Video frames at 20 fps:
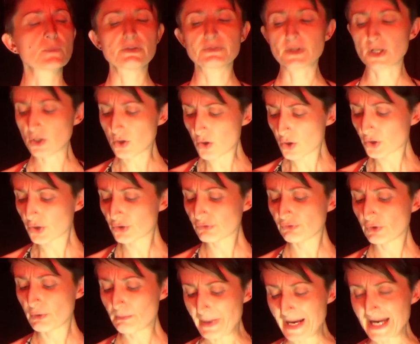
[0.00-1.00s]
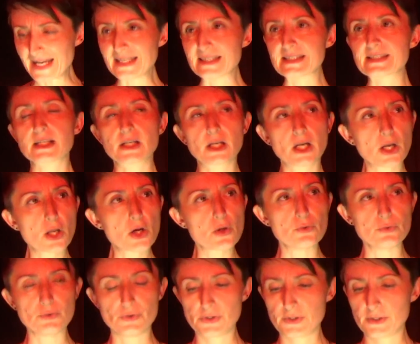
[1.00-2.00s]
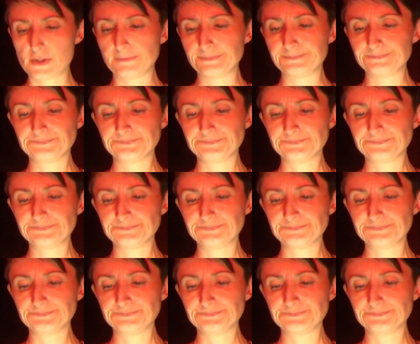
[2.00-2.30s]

The lock remains closed.